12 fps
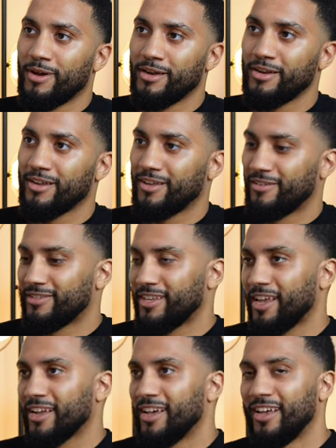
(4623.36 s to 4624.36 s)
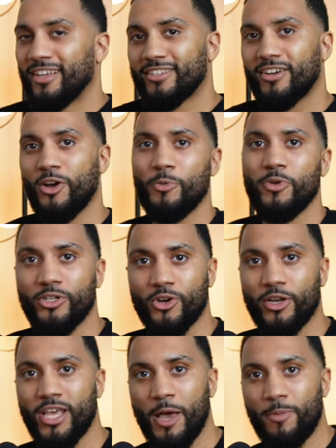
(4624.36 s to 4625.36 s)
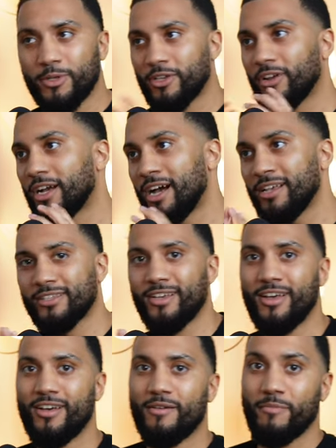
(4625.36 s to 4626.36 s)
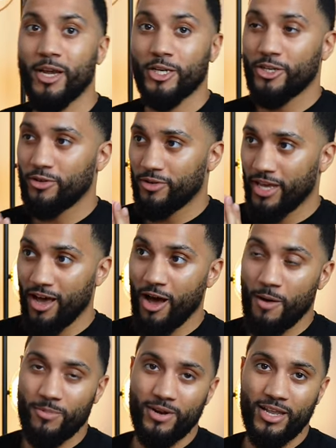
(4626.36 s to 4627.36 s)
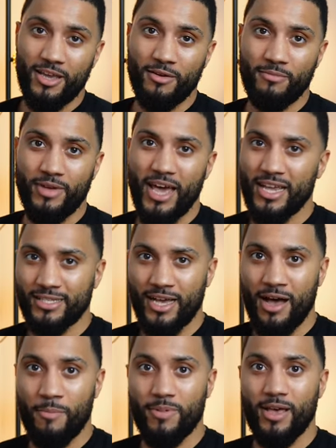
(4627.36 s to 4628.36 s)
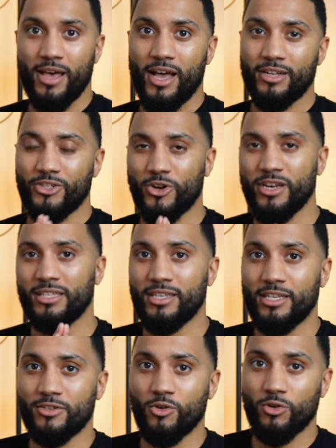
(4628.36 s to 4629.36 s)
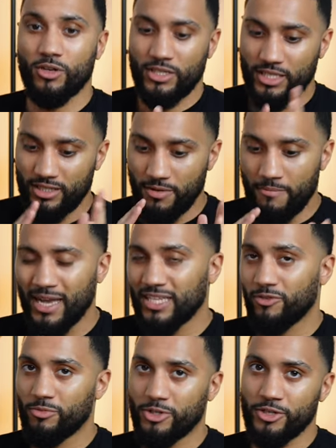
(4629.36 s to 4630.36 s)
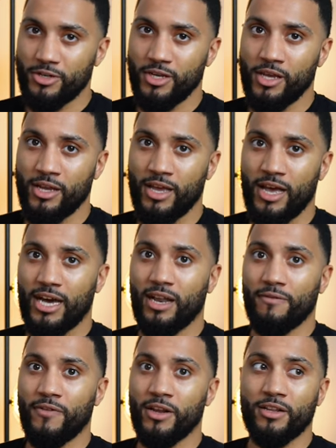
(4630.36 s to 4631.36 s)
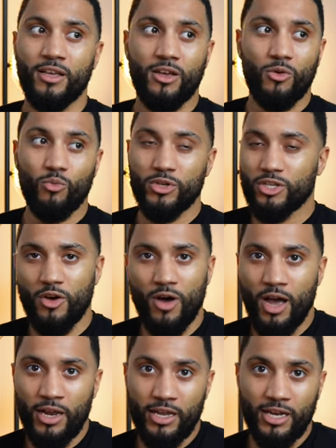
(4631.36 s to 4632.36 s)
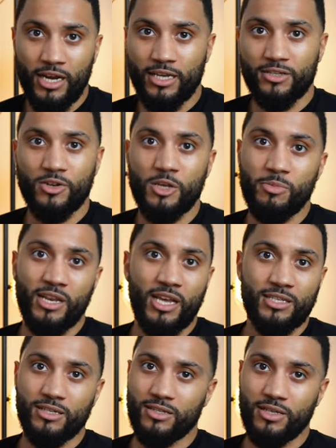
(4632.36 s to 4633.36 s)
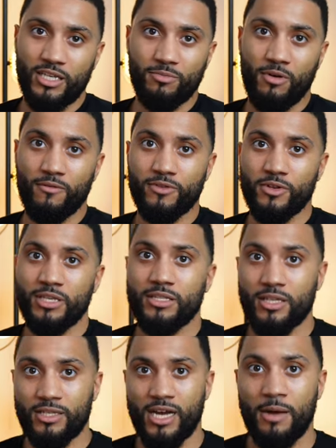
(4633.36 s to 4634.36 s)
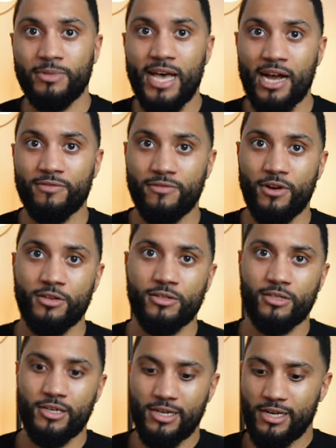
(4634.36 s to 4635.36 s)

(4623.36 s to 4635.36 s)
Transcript: man. Sick. So I hope you enjoyed the episode, guys. Make sure you hit up Liam ASAP and join his Discord, because this is a massive opportunity. And I think we're so early, like it's only been less than 6 months. So this is the time to act fast.